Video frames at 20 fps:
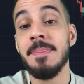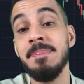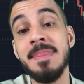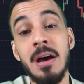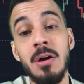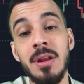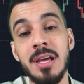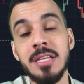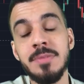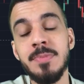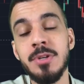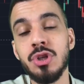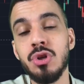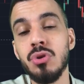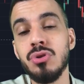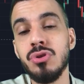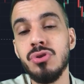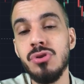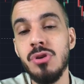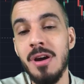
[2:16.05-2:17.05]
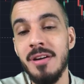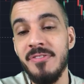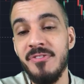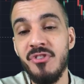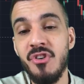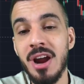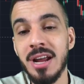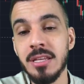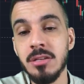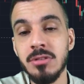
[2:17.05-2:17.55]
Now let me show to you a
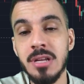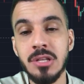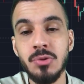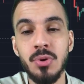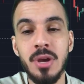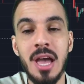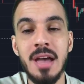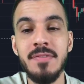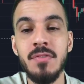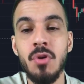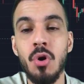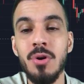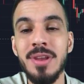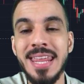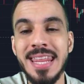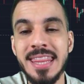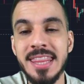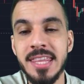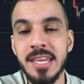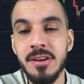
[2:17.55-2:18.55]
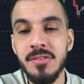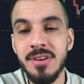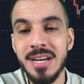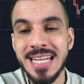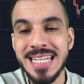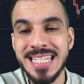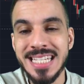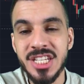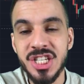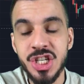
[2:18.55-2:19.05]
fractal that we have on
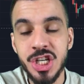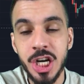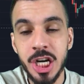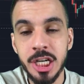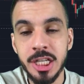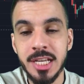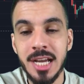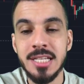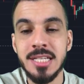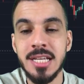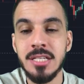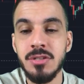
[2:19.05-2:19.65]
Ethereum's chart guys.